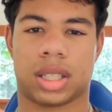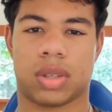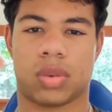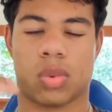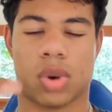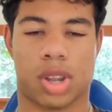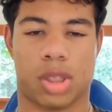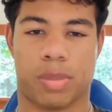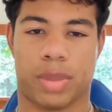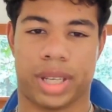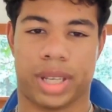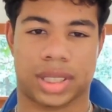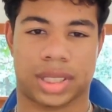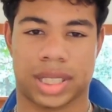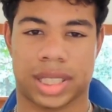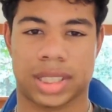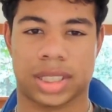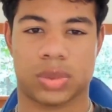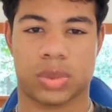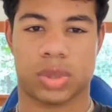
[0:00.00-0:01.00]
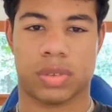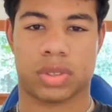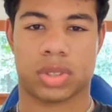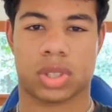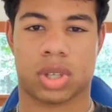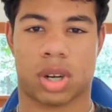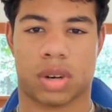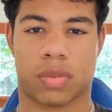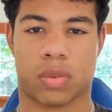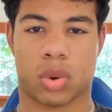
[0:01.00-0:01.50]
one of the biggest things that we use
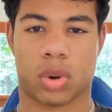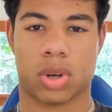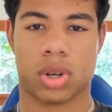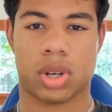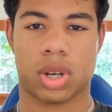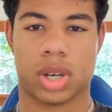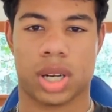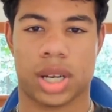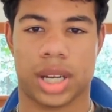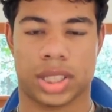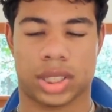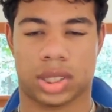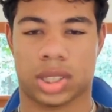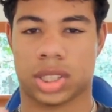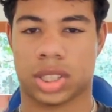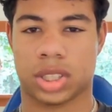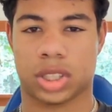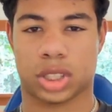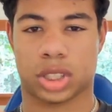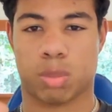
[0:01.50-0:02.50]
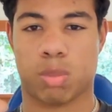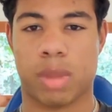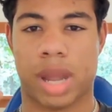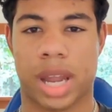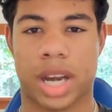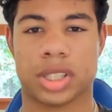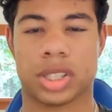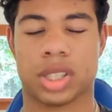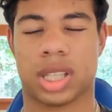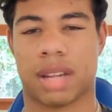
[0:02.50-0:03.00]
Claude for, is literally just
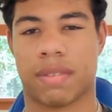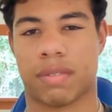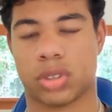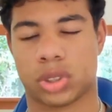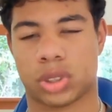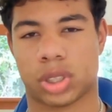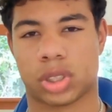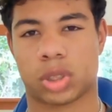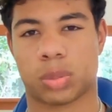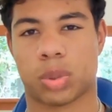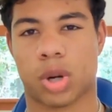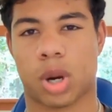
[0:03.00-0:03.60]
managing the infrastructure